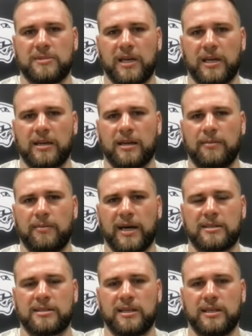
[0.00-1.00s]
taking in a
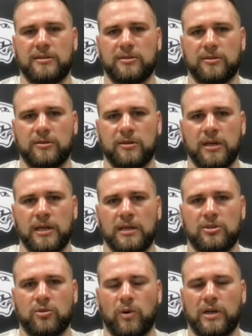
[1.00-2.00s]
back seat
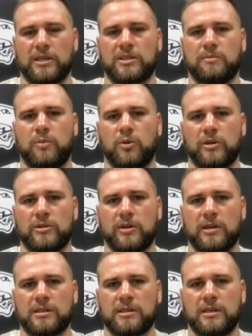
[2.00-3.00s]
to what is important to
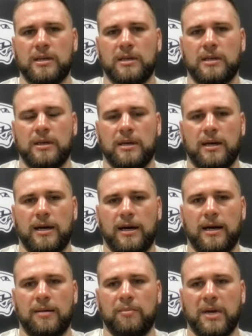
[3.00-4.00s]
us.
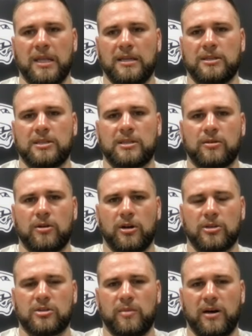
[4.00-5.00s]
And then just in
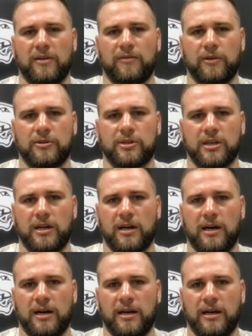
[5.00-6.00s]
regards to my future,
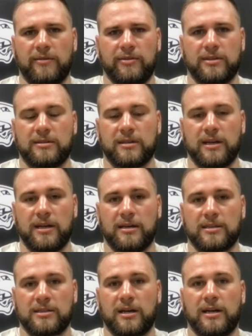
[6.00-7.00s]
I haven't
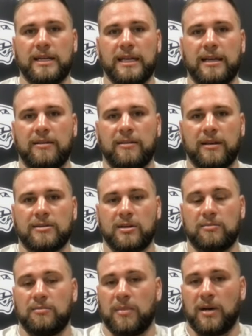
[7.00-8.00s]
signed anything.
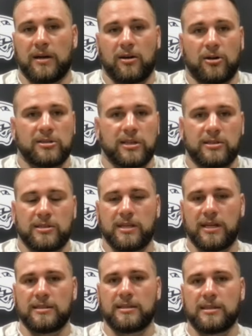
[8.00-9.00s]
So my contract just
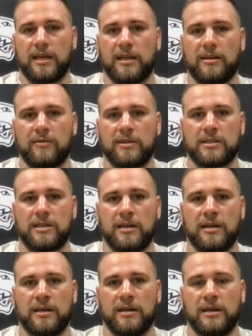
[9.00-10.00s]
ends at the end of this
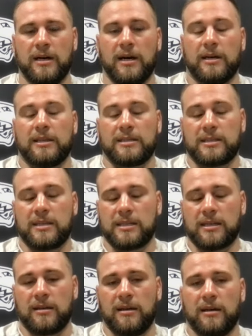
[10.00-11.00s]
year, this
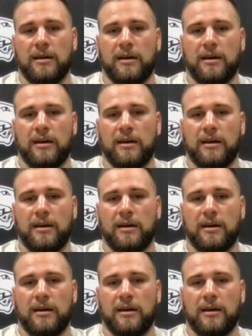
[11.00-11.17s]
season.